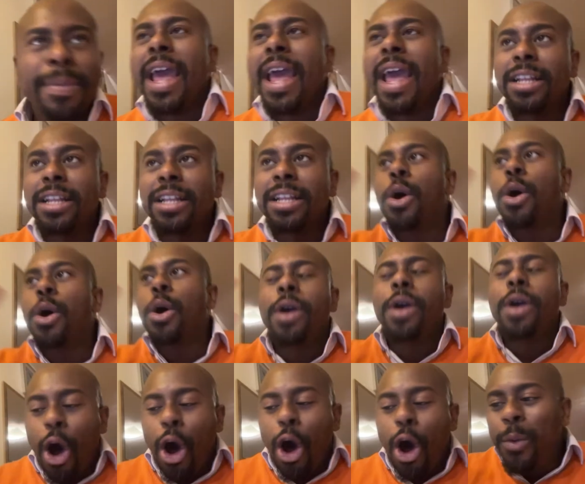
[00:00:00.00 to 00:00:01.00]
And so
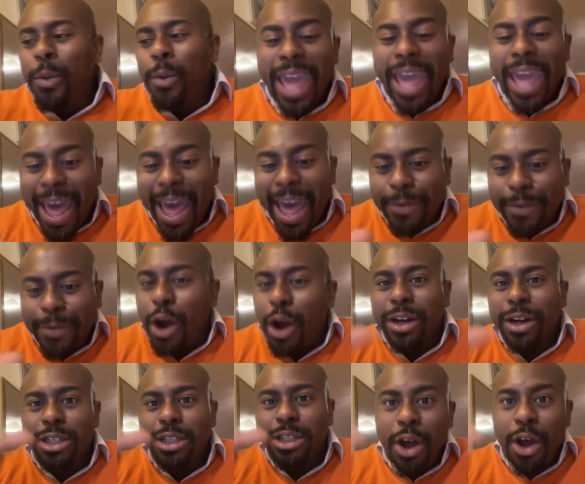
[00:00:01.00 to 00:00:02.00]
all we have
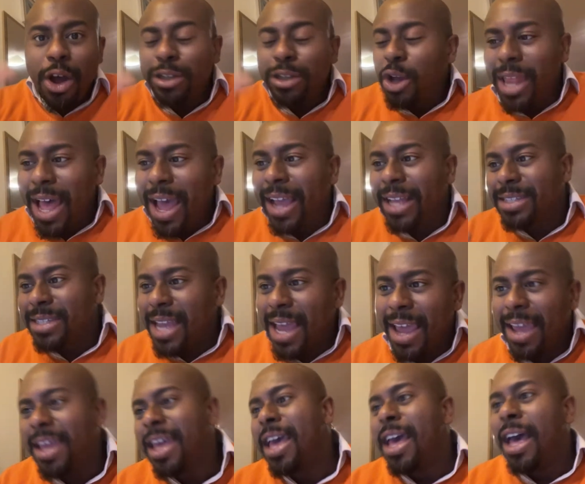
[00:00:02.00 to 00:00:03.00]
are songs online
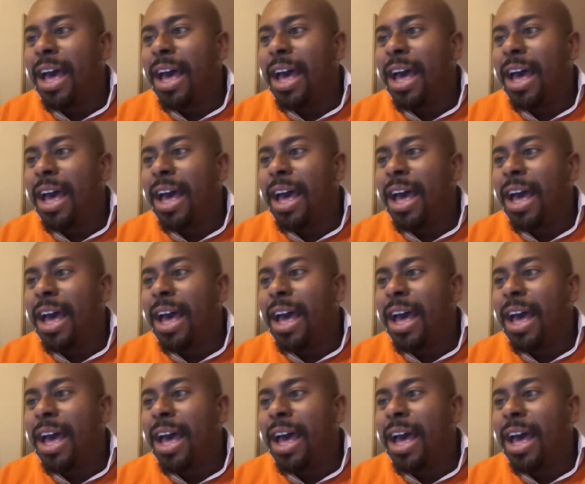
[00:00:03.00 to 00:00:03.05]
saying,